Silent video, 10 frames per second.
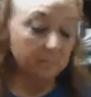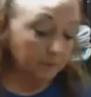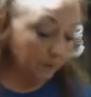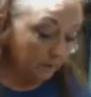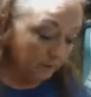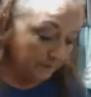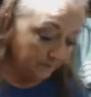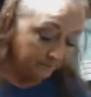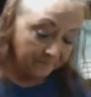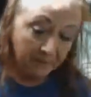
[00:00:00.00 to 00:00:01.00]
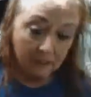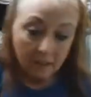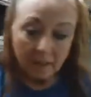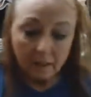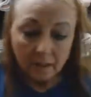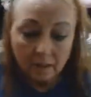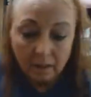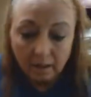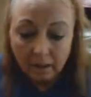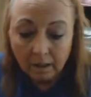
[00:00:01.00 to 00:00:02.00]
Blue, huh?
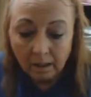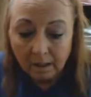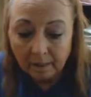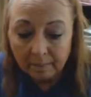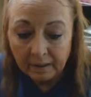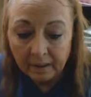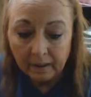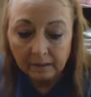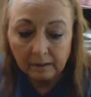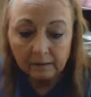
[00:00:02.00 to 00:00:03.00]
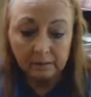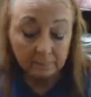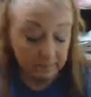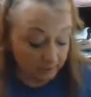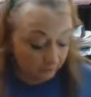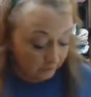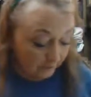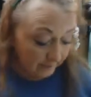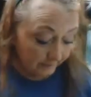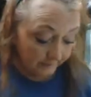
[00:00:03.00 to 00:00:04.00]
I'm gonna
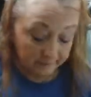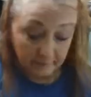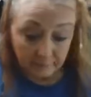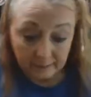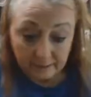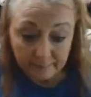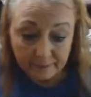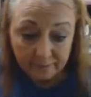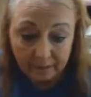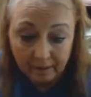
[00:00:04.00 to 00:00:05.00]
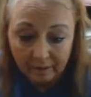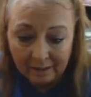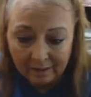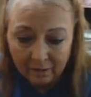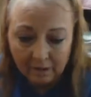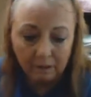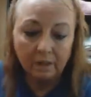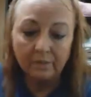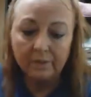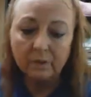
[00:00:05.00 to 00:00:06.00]
try anyway. I mean, I look at
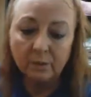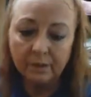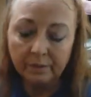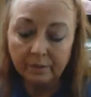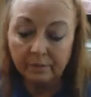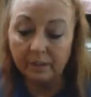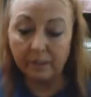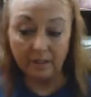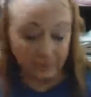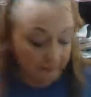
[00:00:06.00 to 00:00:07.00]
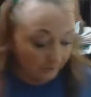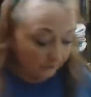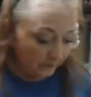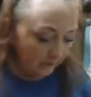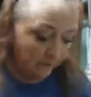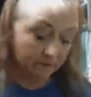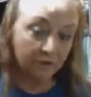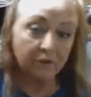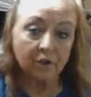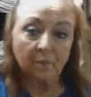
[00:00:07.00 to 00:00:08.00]
all these wonderful videos out there, and there's
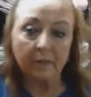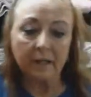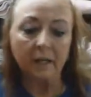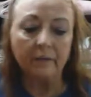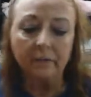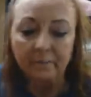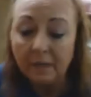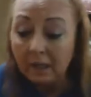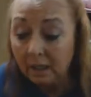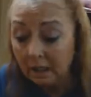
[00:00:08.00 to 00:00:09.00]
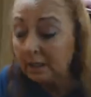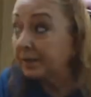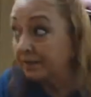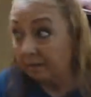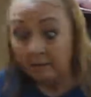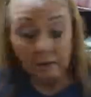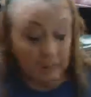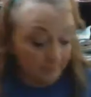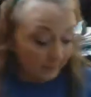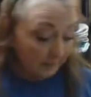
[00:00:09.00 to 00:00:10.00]
so many of them. A
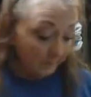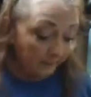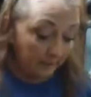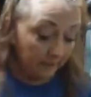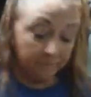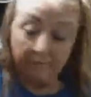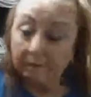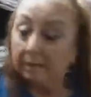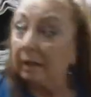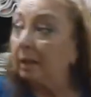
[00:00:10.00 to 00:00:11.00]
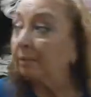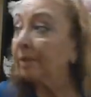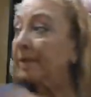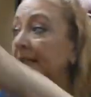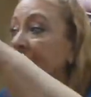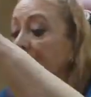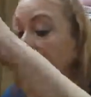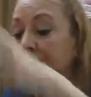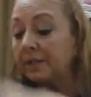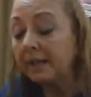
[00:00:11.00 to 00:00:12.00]
lot by Younique
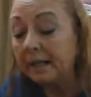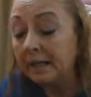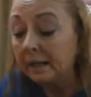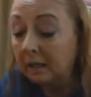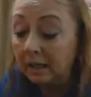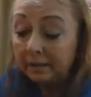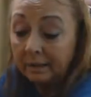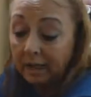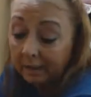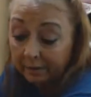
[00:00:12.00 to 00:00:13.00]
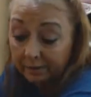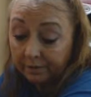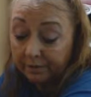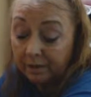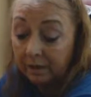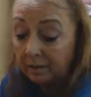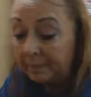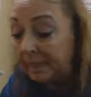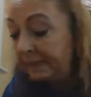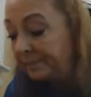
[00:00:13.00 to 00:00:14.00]
presenters, and a lot not. So, I
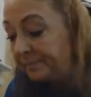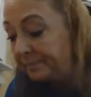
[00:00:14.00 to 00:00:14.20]
mean,